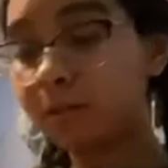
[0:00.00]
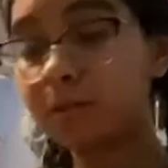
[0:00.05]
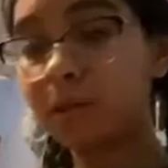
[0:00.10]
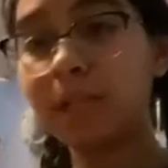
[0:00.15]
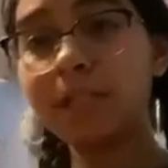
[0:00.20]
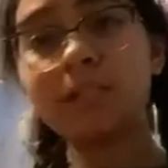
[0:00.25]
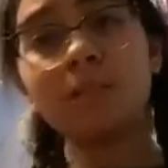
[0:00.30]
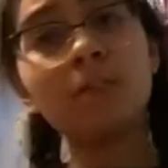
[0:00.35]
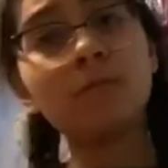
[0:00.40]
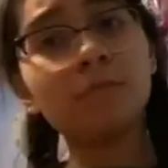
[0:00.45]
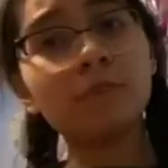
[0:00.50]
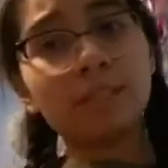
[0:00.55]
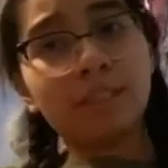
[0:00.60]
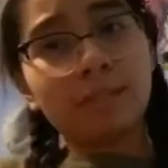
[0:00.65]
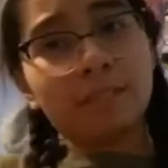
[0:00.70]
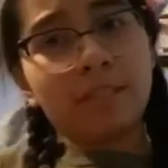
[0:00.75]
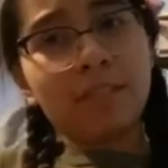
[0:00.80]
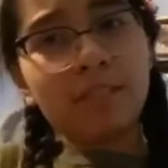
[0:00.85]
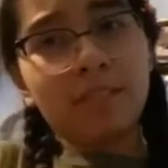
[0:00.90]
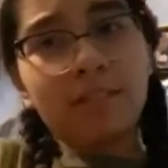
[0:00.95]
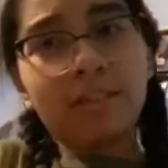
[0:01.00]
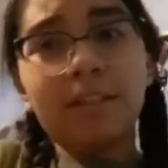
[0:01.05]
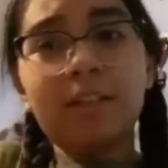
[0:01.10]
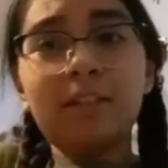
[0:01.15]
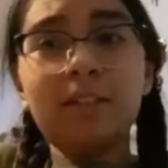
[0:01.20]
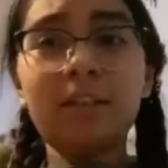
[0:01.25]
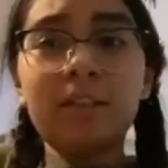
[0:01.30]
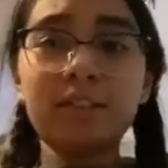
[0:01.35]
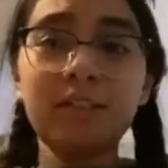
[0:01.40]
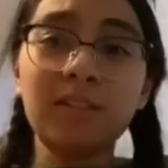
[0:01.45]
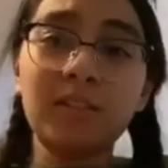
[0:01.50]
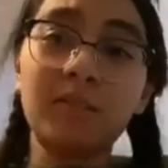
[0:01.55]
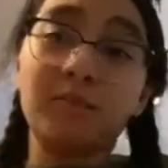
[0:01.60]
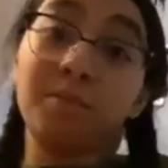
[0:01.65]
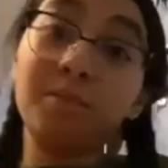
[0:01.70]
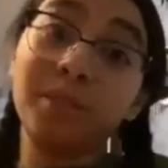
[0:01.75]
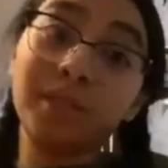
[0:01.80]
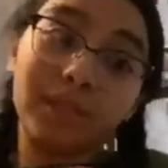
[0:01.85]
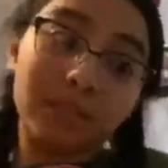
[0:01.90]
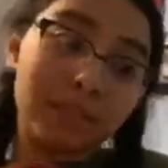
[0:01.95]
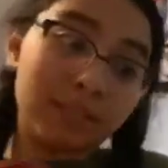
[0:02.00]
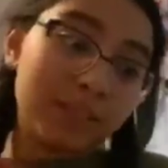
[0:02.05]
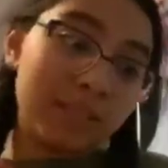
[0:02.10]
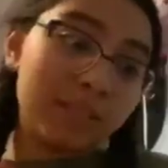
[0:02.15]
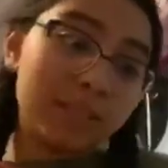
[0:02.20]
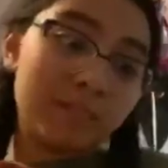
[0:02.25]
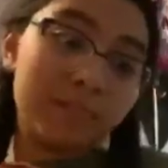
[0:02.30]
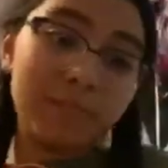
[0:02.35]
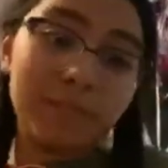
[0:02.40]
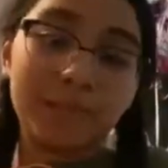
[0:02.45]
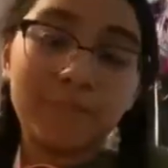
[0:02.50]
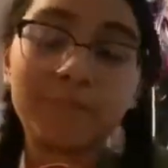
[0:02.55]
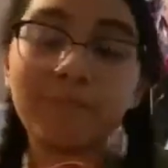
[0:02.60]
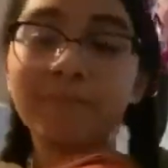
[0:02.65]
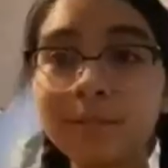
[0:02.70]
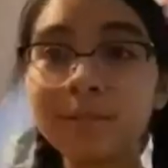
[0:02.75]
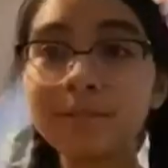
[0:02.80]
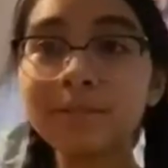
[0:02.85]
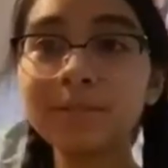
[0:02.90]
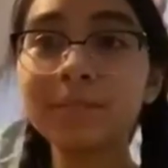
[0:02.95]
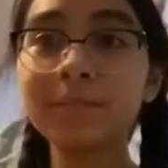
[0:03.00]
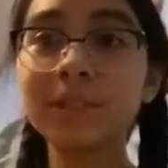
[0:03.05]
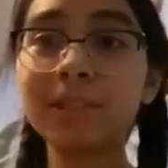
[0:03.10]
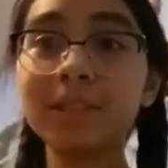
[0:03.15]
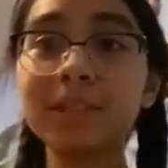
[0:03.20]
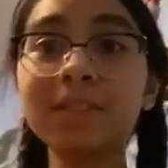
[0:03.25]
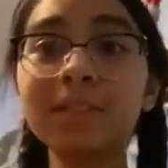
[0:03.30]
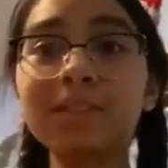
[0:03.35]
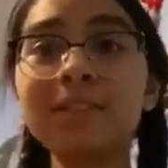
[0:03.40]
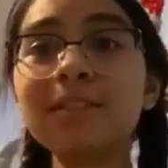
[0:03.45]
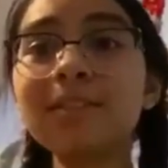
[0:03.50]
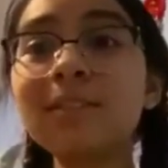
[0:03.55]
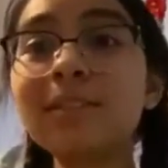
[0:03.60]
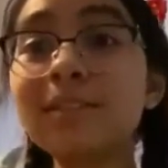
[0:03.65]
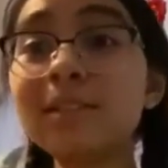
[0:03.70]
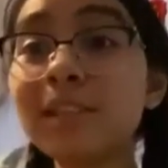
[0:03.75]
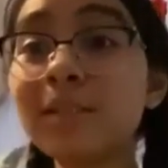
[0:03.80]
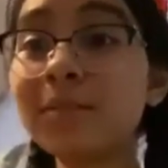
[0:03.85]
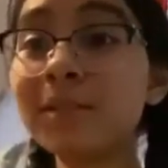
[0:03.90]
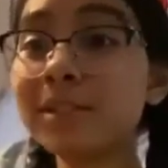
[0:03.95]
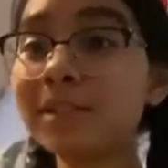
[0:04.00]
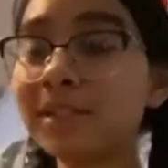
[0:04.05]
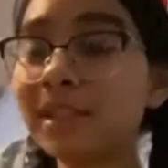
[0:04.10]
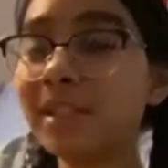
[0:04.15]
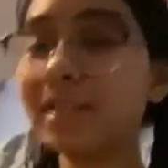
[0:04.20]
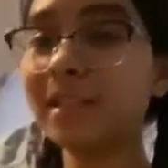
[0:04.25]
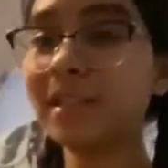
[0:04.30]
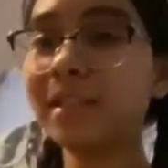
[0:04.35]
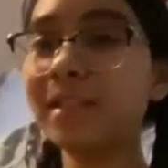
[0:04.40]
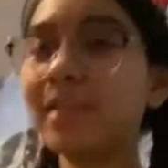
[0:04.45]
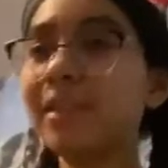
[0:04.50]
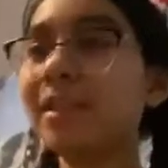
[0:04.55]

I don't recommend carrying a lot of stuff, but that's me. But let's just see what's in it.